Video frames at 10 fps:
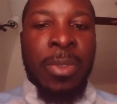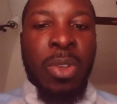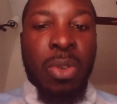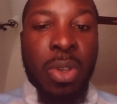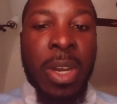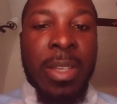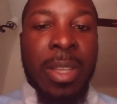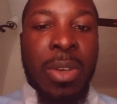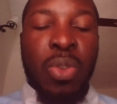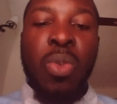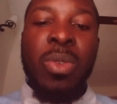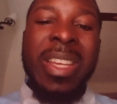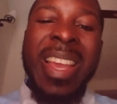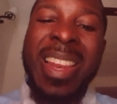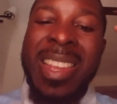Do you understand? So the
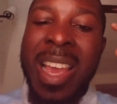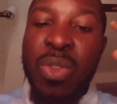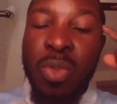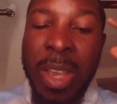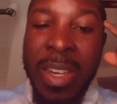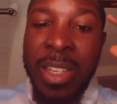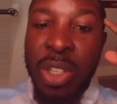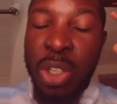earlier you get this